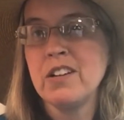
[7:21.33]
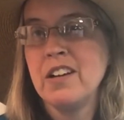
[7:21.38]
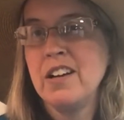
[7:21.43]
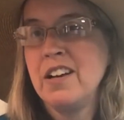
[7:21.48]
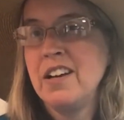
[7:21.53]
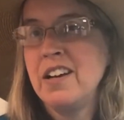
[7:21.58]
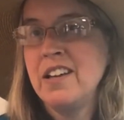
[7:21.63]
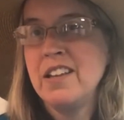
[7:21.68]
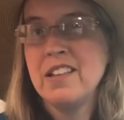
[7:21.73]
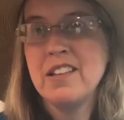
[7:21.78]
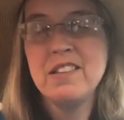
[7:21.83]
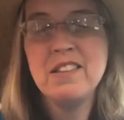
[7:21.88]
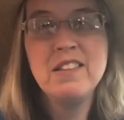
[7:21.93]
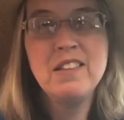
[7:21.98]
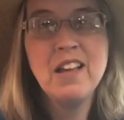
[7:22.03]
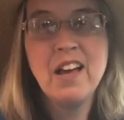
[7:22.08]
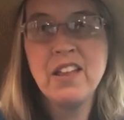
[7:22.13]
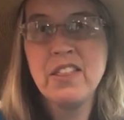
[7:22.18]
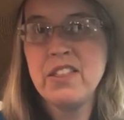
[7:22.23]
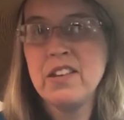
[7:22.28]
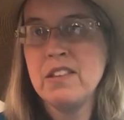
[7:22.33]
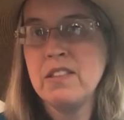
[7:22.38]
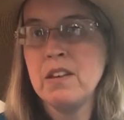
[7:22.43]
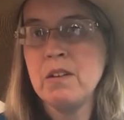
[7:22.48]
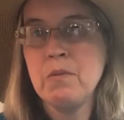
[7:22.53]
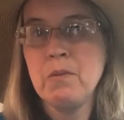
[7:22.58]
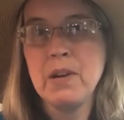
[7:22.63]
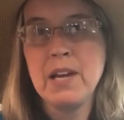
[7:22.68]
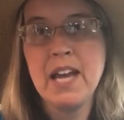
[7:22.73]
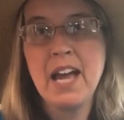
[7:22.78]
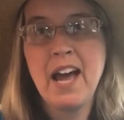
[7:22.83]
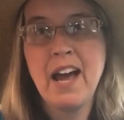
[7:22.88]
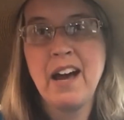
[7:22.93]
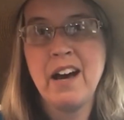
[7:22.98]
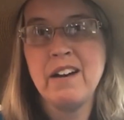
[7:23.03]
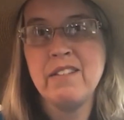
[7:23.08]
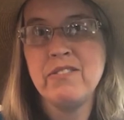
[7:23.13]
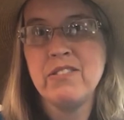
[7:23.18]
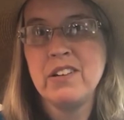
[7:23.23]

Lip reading: That nothing that we have